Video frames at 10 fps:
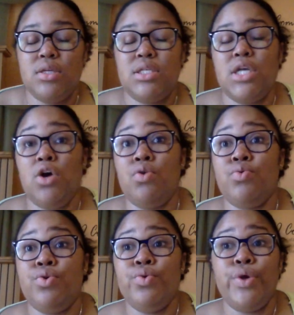So
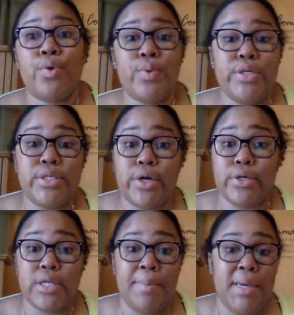do your
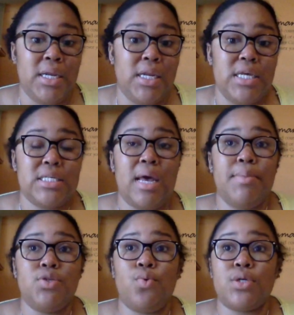research. I mean, it is
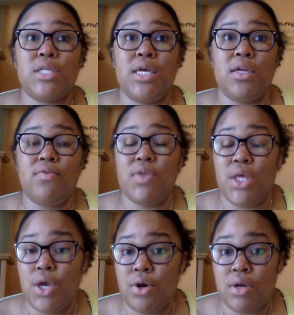coming towards the end of the
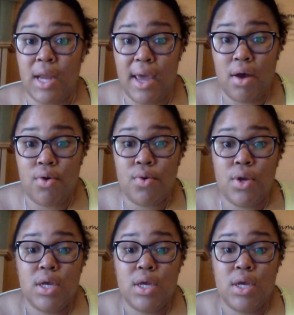year now.